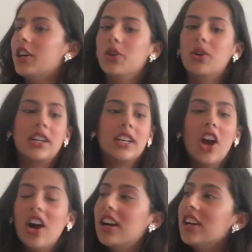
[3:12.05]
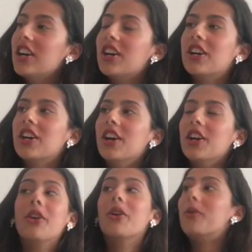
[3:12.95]
You're young,
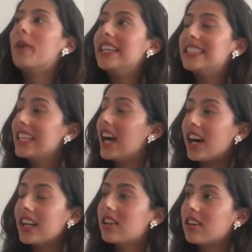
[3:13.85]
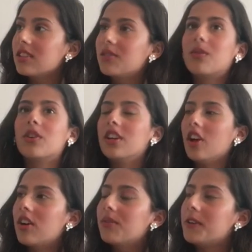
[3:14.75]
you're a rising icon for
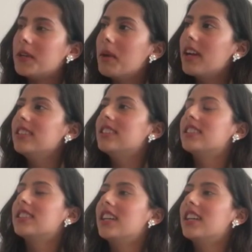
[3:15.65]
young females.